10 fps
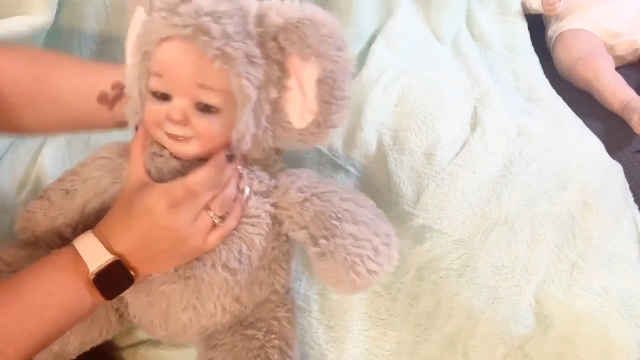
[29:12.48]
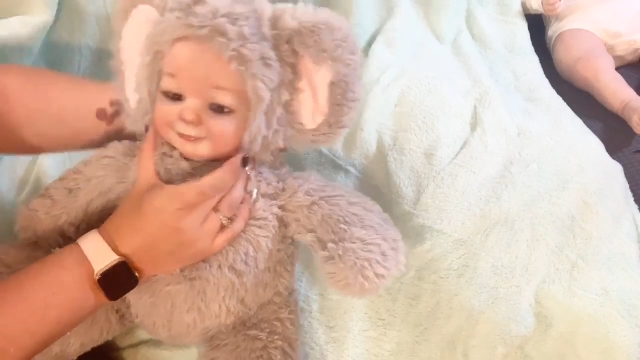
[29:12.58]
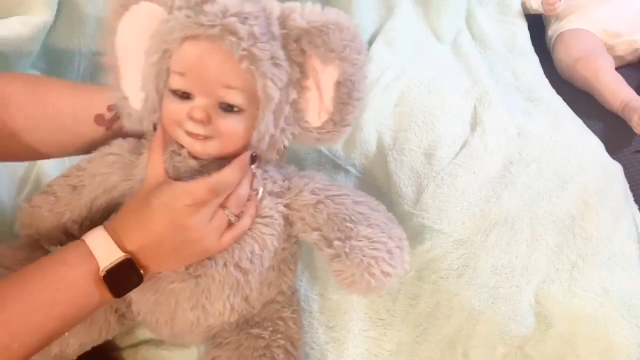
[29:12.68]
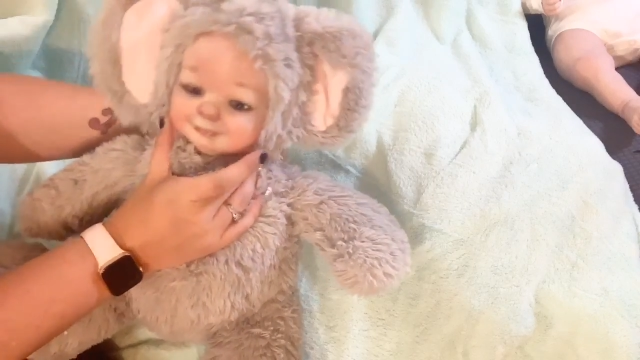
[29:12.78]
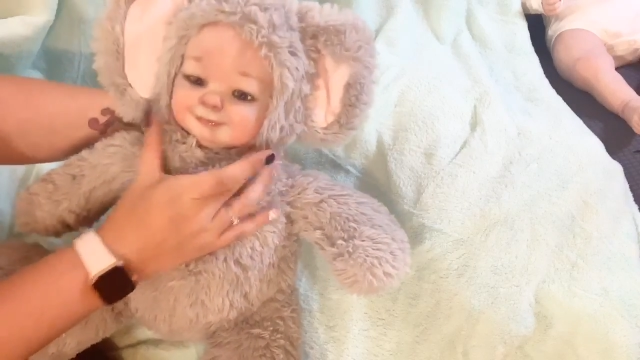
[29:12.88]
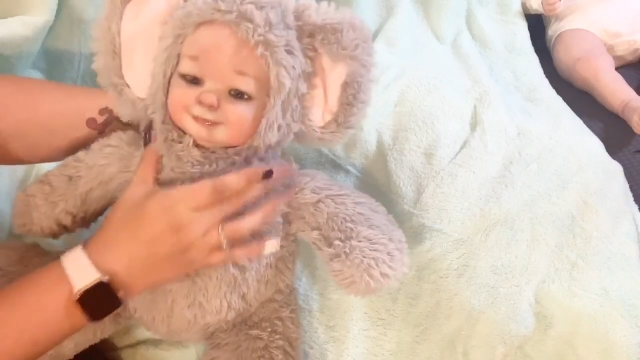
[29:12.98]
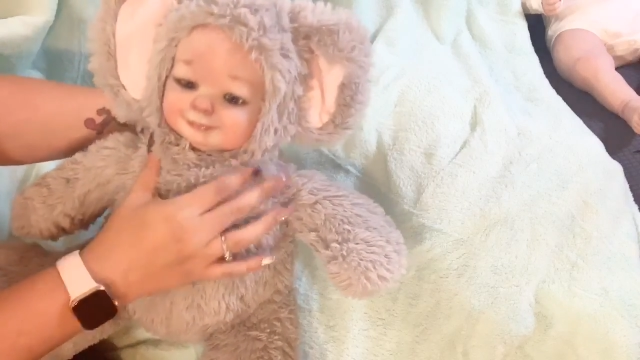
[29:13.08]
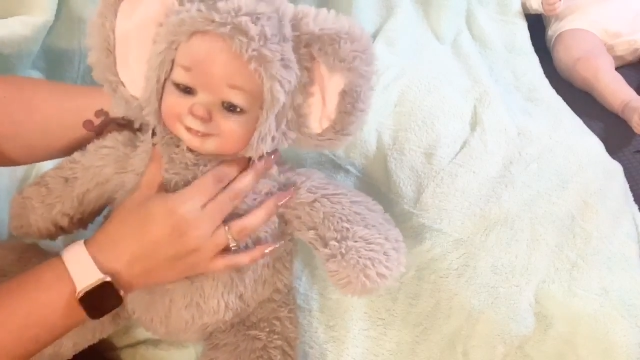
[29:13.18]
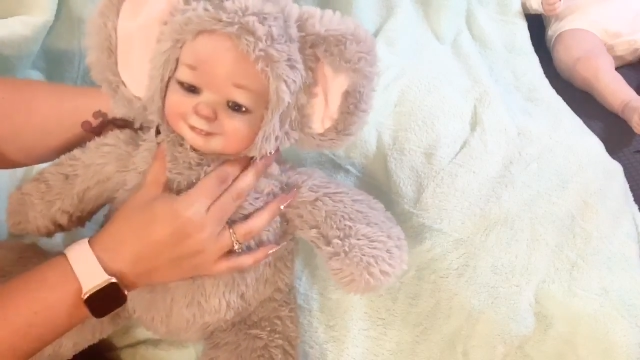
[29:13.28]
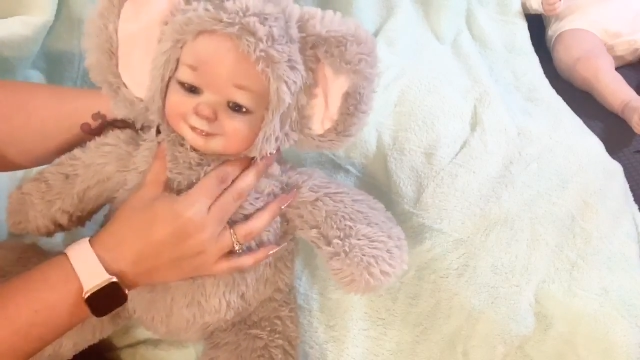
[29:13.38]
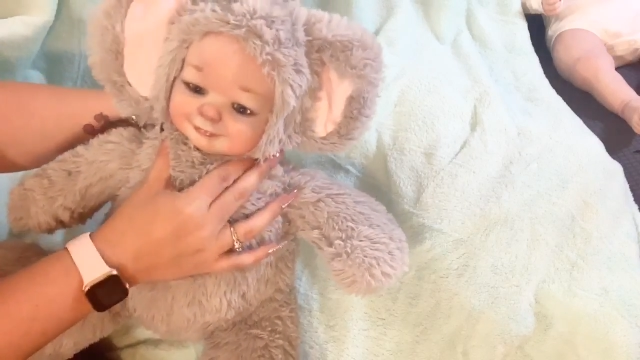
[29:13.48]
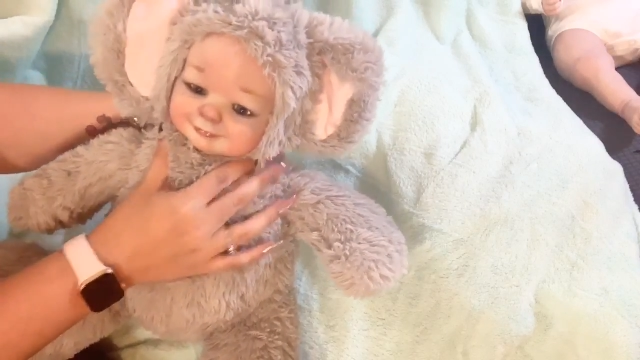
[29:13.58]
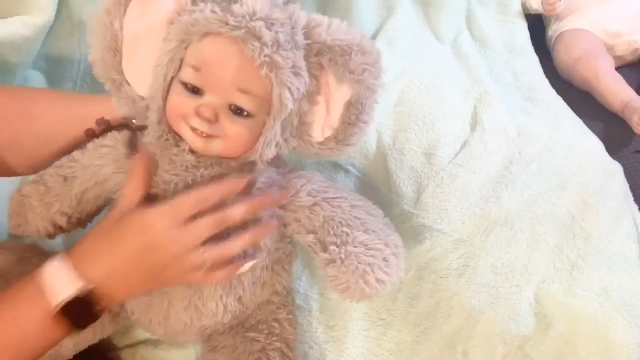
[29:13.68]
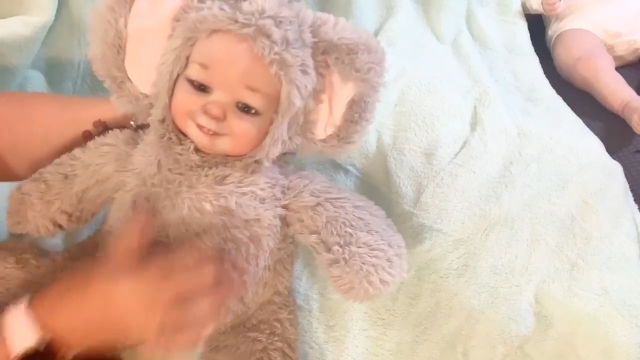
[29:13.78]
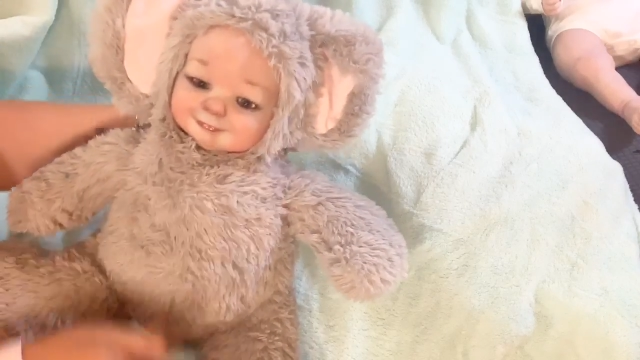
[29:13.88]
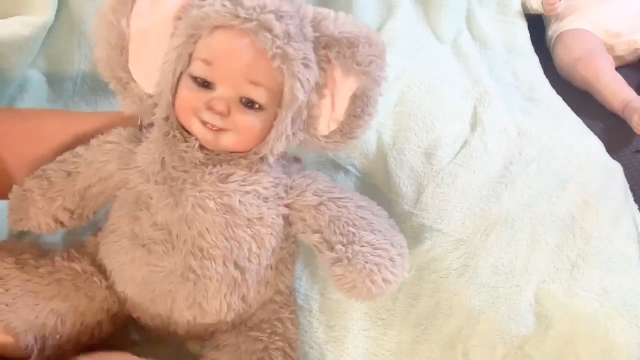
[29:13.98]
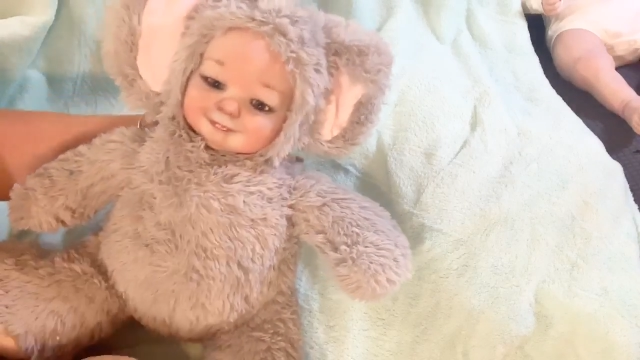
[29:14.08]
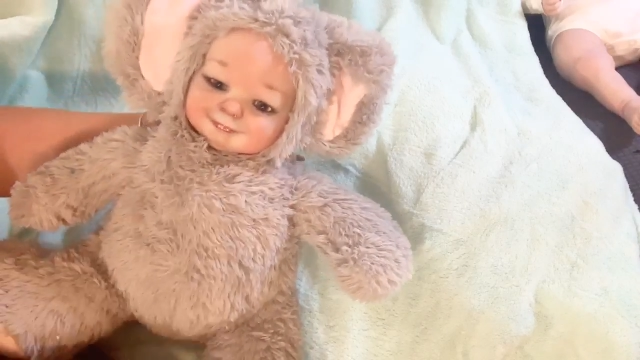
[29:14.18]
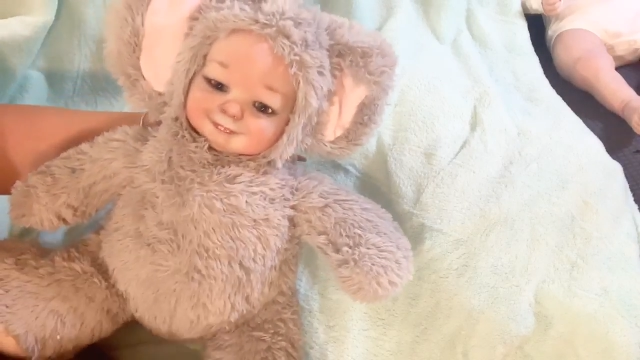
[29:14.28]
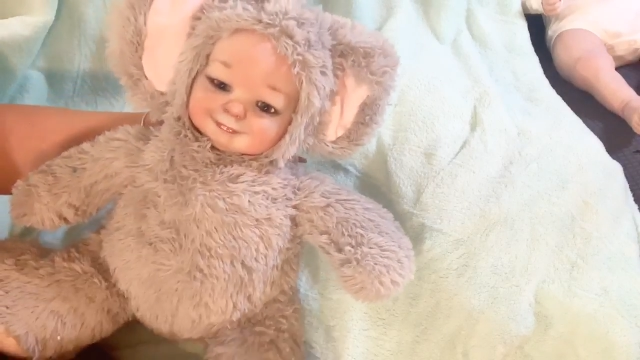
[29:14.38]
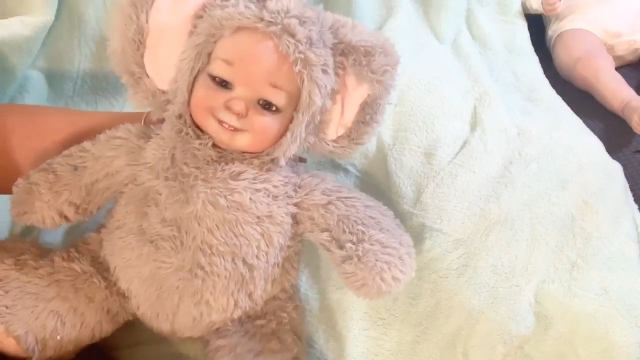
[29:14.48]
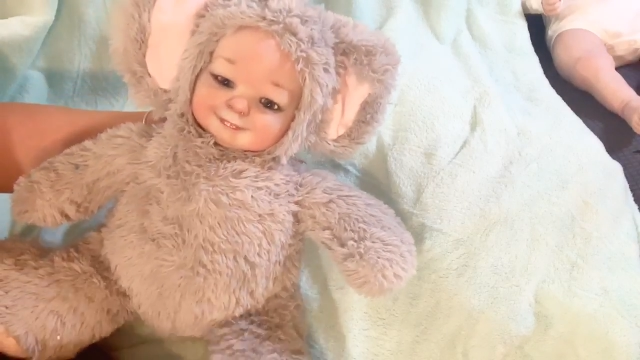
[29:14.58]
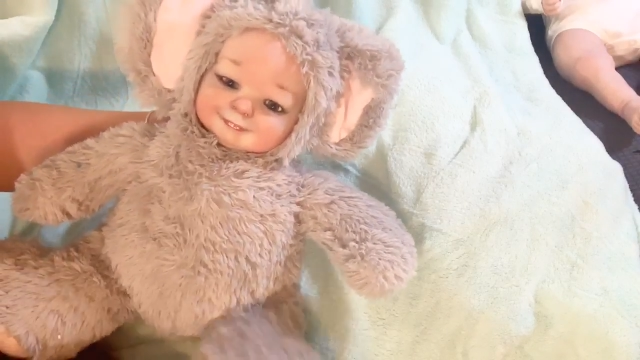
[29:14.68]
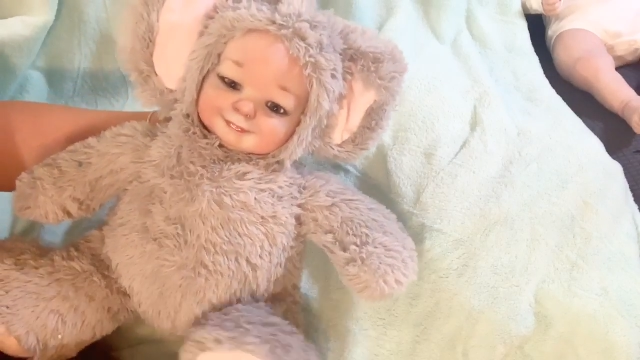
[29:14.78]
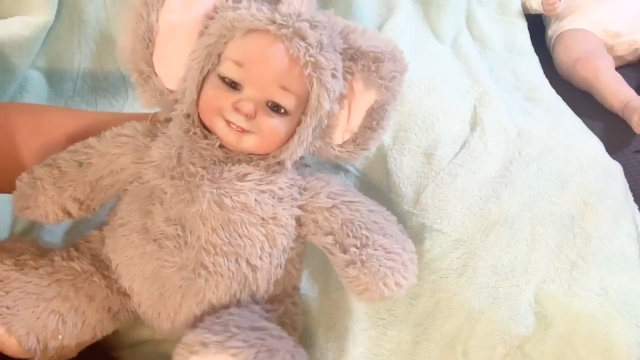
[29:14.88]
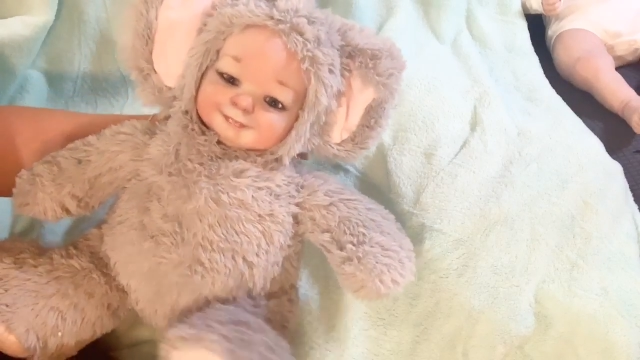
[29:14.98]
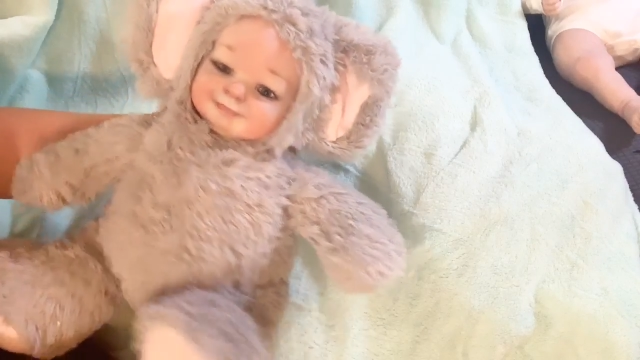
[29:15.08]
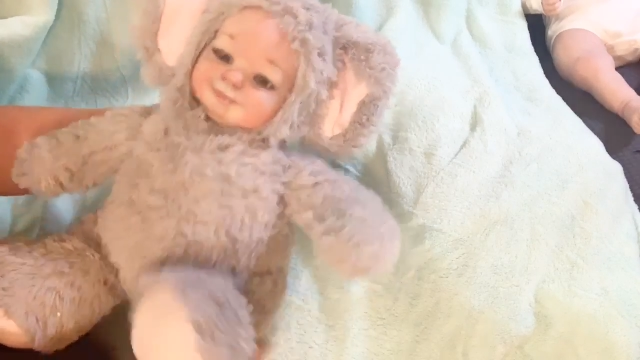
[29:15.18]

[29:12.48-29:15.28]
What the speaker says: going to have to fix her fur. But